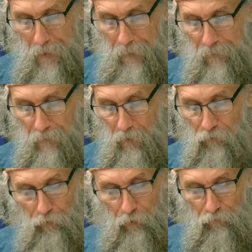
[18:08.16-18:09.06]
meant that the
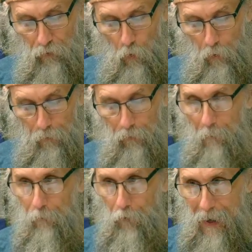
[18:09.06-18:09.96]
church in Corinth
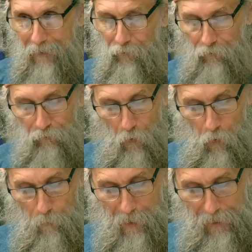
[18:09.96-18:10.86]
comprises the
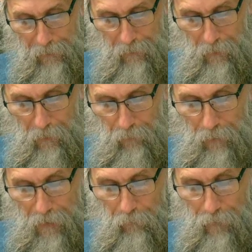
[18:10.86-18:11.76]
whole body.
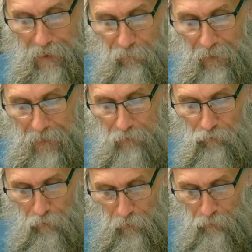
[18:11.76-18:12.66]
Rather, as a
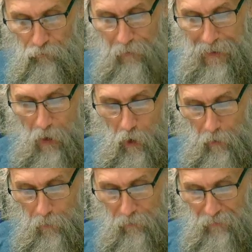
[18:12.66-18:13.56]
church, they
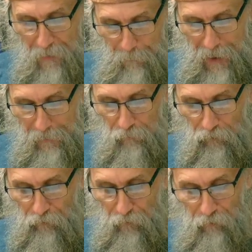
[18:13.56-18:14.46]
are the body,
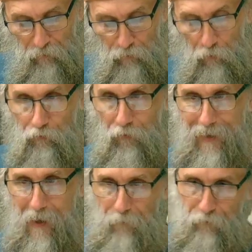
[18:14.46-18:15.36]
just as the church in
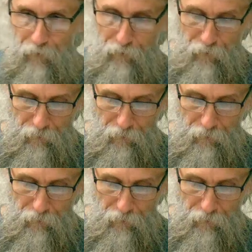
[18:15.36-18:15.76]
Ephesus